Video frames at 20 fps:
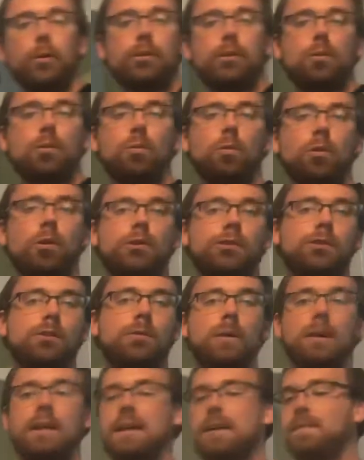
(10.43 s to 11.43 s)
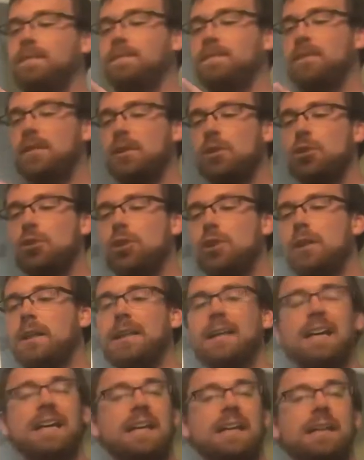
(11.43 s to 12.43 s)
to want to have this
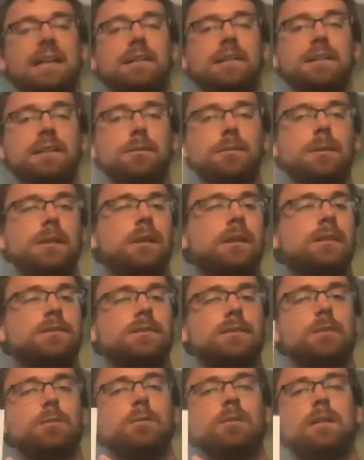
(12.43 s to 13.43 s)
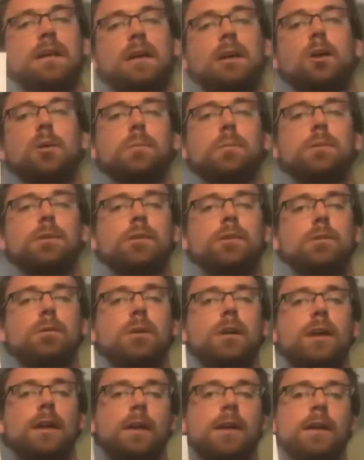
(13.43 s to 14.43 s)
sheet handy because it will help you
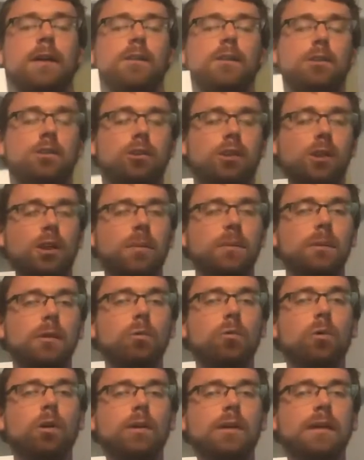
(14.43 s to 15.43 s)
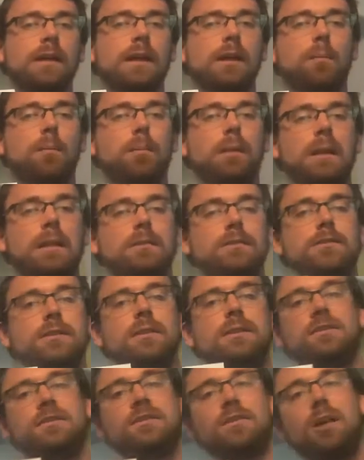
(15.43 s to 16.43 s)
determine what compounds
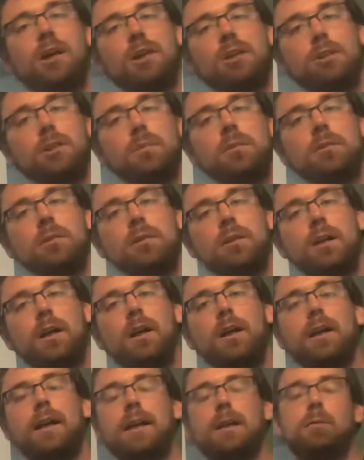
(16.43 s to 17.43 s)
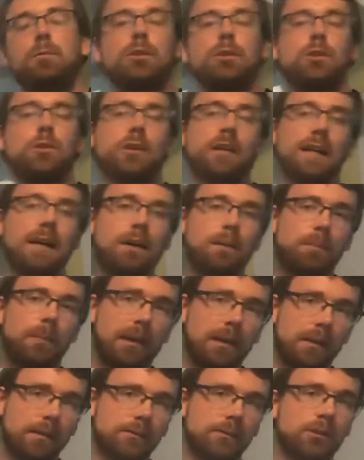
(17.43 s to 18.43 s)
are soluble and which
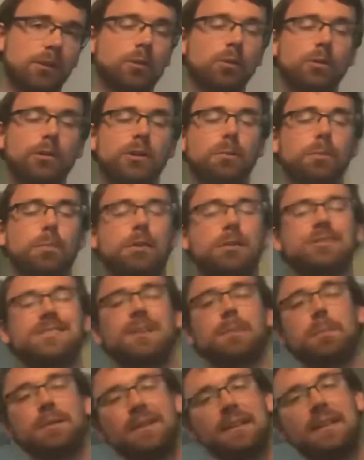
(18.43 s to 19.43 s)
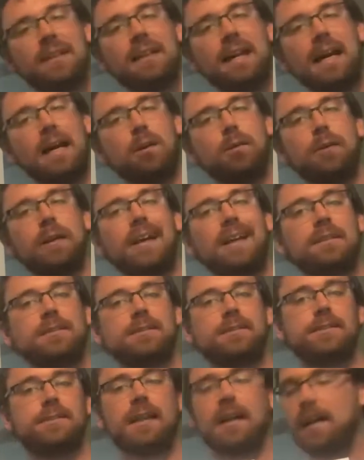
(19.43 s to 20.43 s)
compounds are going to precipitate out
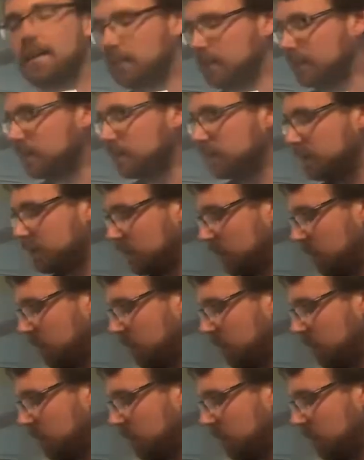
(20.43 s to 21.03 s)
as solids.